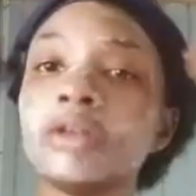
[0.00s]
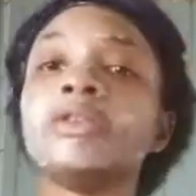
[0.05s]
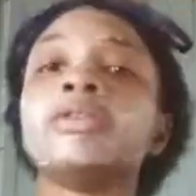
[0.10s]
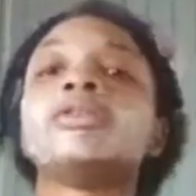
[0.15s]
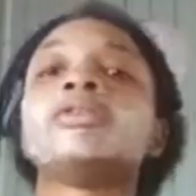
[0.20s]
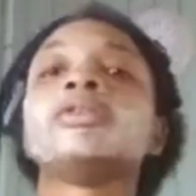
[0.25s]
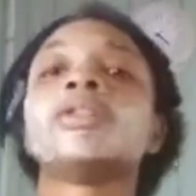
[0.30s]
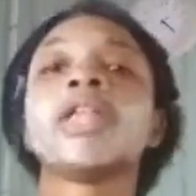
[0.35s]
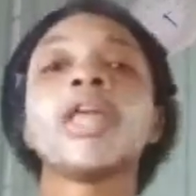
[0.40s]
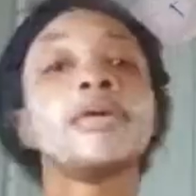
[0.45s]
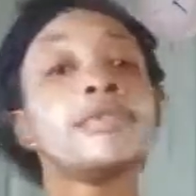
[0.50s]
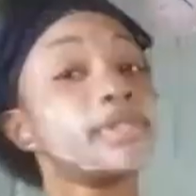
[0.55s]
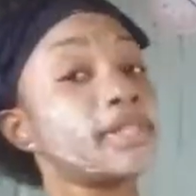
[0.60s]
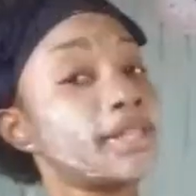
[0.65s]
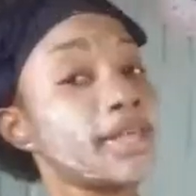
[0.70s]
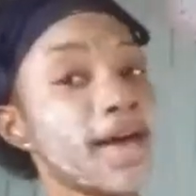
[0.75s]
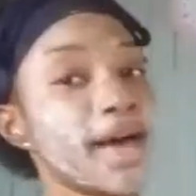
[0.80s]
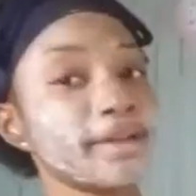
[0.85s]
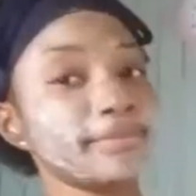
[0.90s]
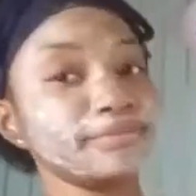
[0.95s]
So that was
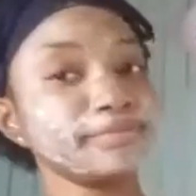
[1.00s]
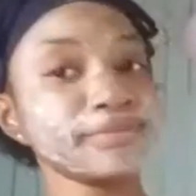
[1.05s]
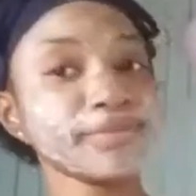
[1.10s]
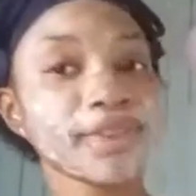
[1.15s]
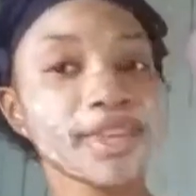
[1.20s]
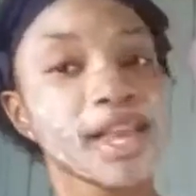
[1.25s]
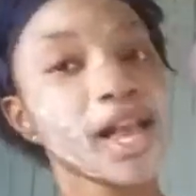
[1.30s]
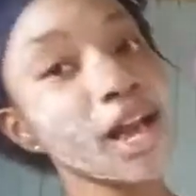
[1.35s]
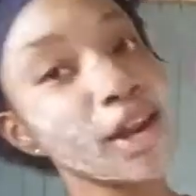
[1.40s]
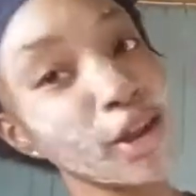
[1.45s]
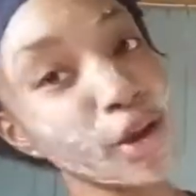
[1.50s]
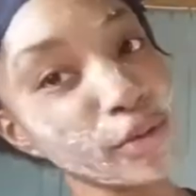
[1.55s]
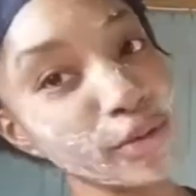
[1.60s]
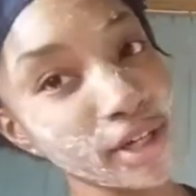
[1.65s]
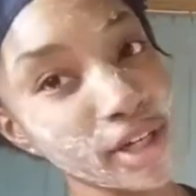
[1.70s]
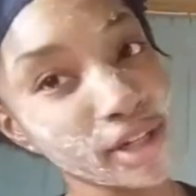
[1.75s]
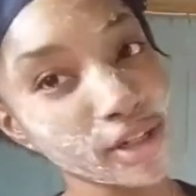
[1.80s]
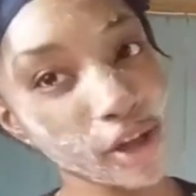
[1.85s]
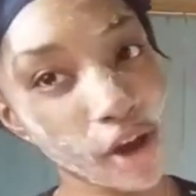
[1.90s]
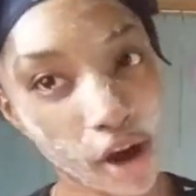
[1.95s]
that. And now we
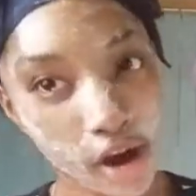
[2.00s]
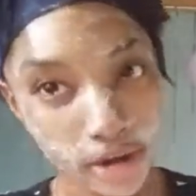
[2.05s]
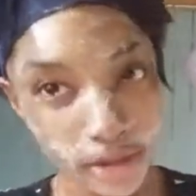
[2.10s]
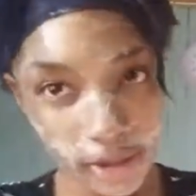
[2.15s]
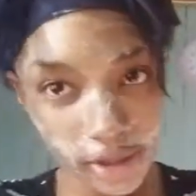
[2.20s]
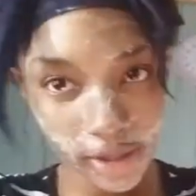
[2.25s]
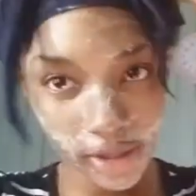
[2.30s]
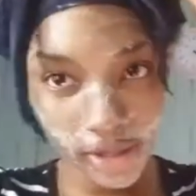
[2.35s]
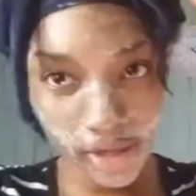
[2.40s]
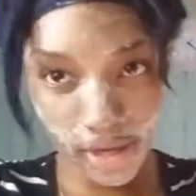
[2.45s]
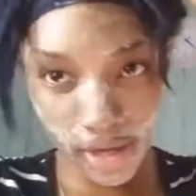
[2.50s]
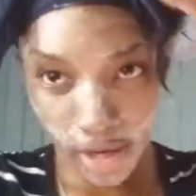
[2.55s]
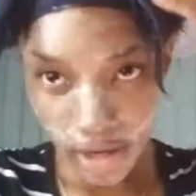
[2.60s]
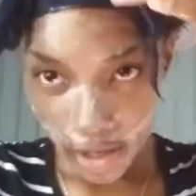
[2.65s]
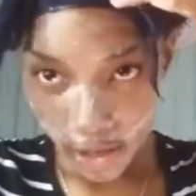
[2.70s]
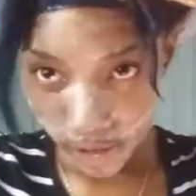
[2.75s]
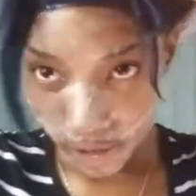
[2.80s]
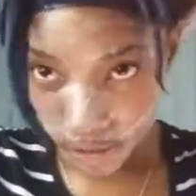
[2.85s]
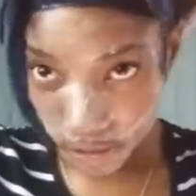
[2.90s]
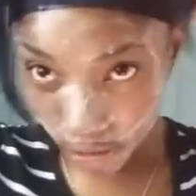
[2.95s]
gonna talk.
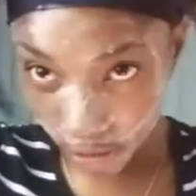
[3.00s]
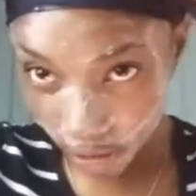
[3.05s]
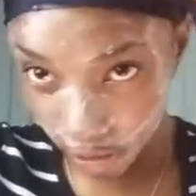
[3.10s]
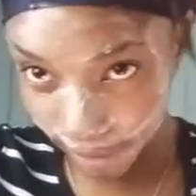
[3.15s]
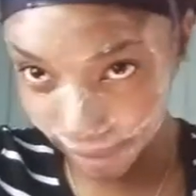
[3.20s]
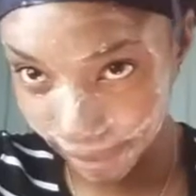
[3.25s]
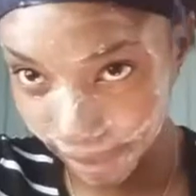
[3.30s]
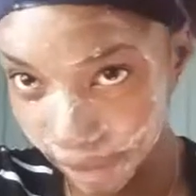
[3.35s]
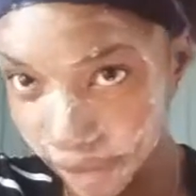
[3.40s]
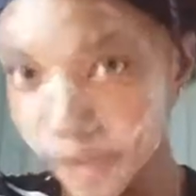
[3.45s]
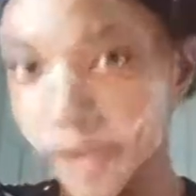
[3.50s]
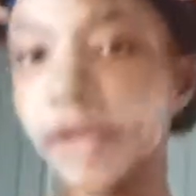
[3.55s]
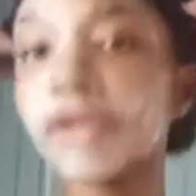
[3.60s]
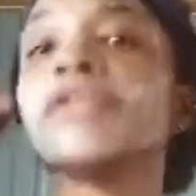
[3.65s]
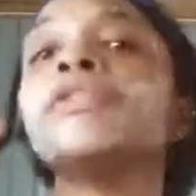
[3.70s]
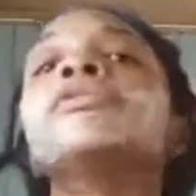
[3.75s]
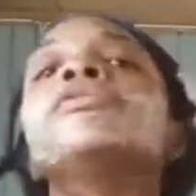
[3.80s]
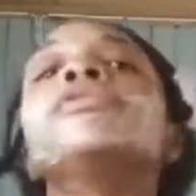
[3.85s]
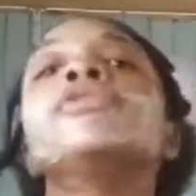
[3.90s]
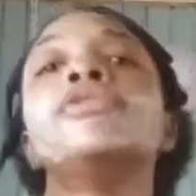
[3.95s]
So now let my hair
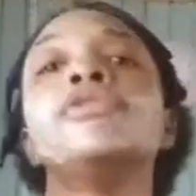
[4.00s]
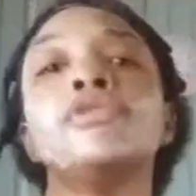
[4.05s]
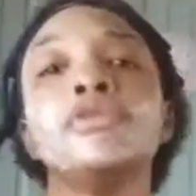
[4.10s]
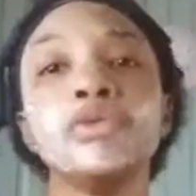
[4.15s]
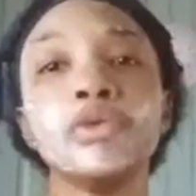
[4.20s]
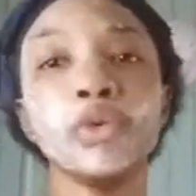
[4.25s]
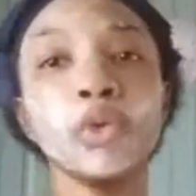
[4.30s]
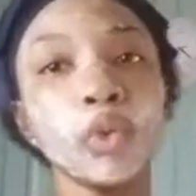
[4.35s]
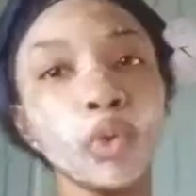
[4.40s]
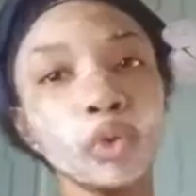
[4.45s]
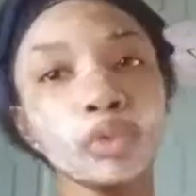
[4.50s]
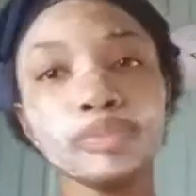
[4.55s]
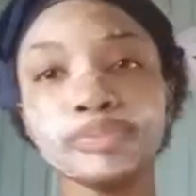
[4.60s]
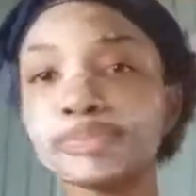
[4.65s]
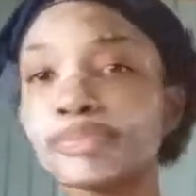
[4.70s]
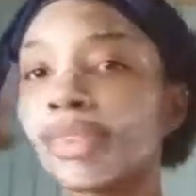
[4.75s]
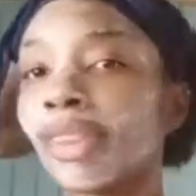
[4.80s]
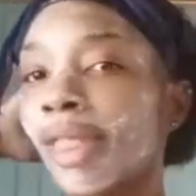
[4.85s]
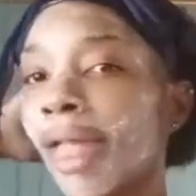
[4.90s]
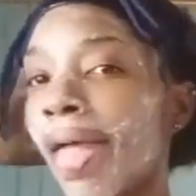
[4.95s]
do
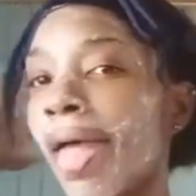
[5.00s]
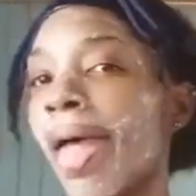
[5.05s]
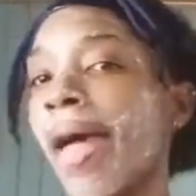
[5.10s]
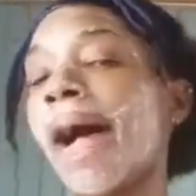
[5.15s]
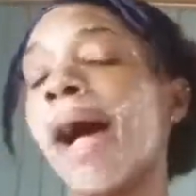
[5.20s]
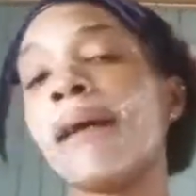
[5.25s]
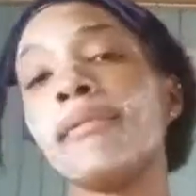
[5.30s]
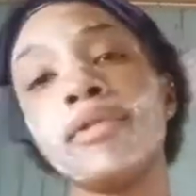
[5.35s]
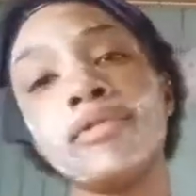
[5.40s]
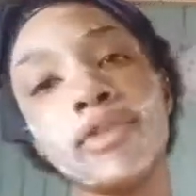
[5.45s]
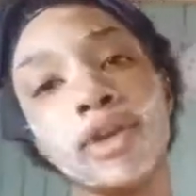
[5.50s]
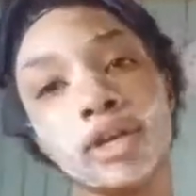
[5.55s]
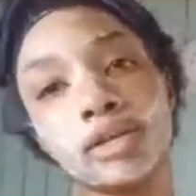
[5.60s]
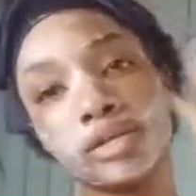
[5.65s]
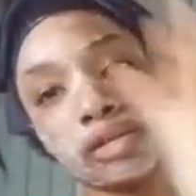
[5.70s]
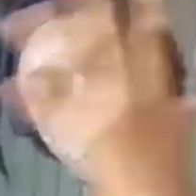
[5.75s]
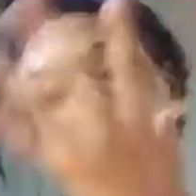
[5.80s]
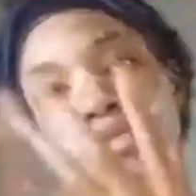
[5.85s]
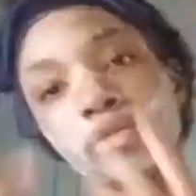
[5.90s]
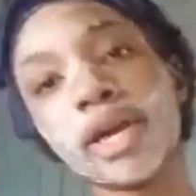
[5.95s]
and my
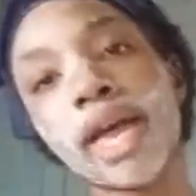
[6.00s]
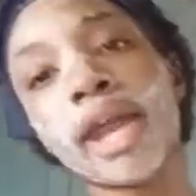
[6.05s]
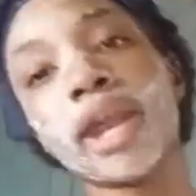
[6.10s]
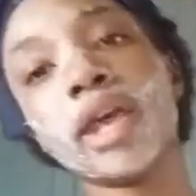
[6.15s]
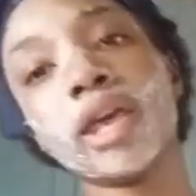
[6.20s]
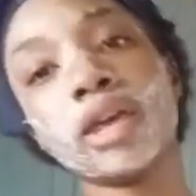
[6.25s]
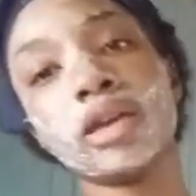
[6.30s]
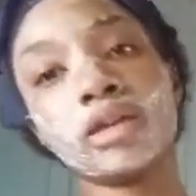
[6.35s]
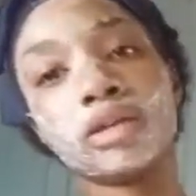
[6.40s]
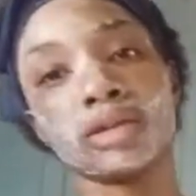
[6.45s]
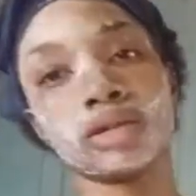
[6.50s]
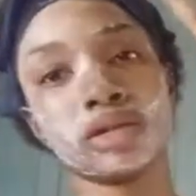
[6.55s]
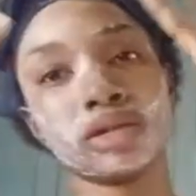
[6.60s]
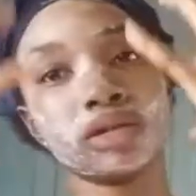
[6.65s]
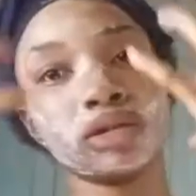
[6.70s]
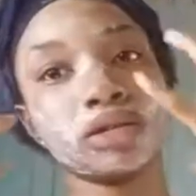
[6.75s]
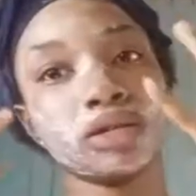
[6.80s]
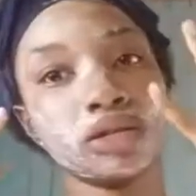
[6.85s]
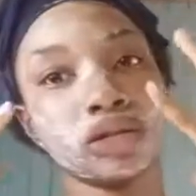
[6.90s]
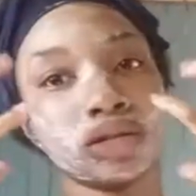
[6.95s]
face, you know, getting,
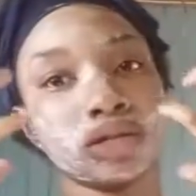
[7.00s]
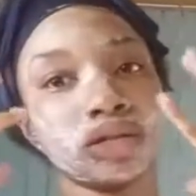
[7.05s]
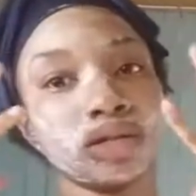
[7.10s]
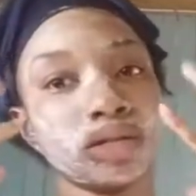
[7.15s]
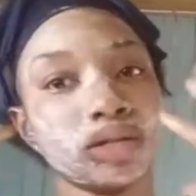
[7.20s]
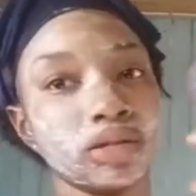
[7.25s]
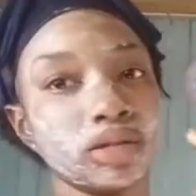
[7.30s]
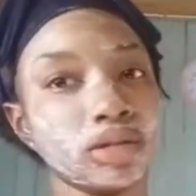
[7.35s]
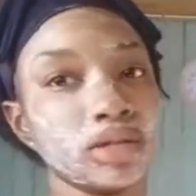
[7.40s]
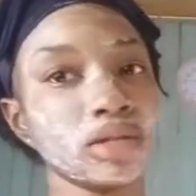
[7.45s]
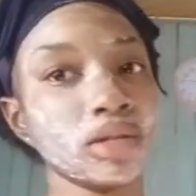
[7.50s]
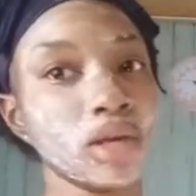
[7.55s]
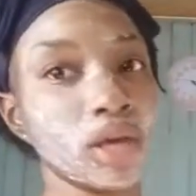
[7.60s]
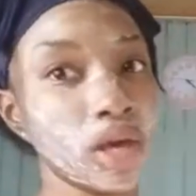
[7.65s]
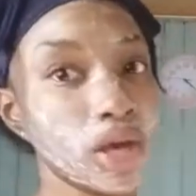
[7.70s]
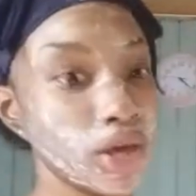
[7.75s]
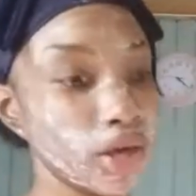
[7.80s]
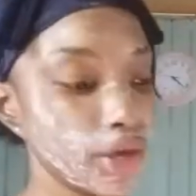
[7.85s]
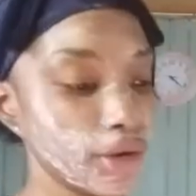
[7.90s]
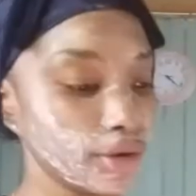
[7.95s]

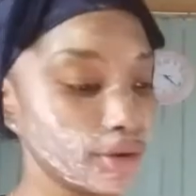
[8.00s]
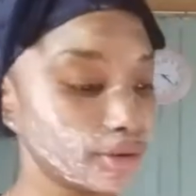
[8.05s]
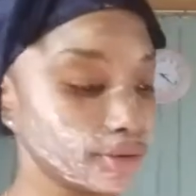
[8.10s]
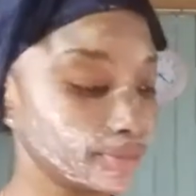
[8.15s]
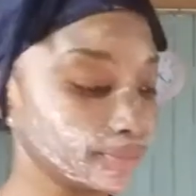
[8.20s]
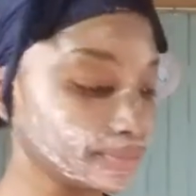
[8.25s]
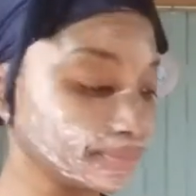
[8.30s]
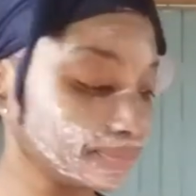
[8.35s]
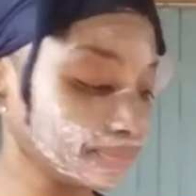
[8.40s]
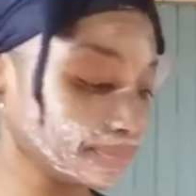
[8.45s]
you know.